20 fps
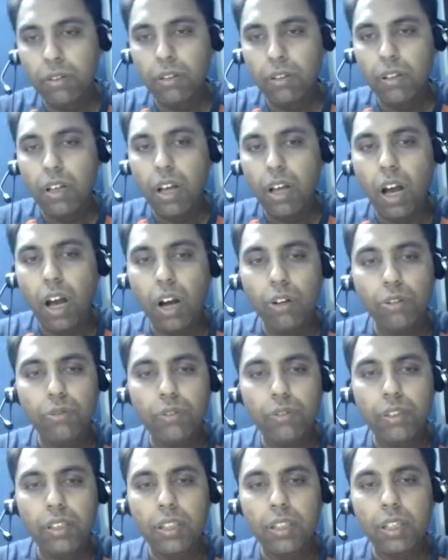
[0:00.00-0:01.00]
how do we
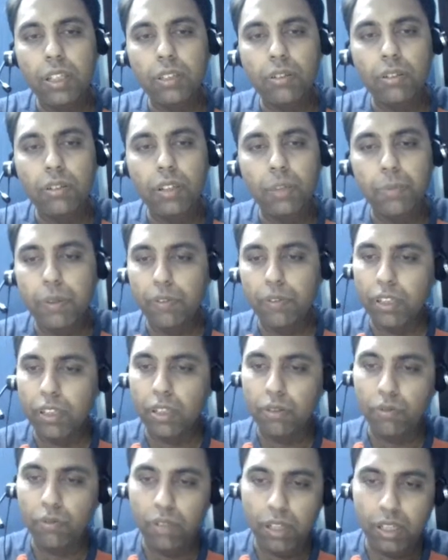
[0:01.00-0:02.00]
select on the
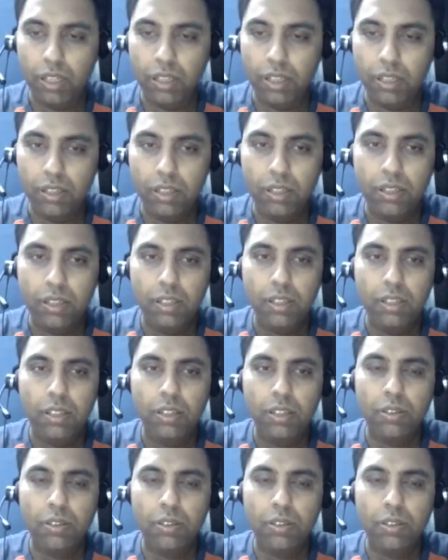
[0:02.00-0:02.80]
pivotal word? So